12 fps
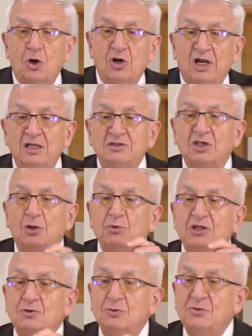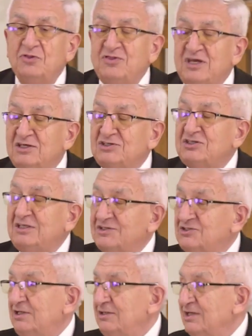Sometimes we focus a
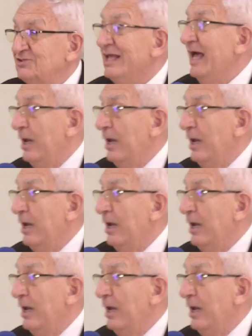little bit too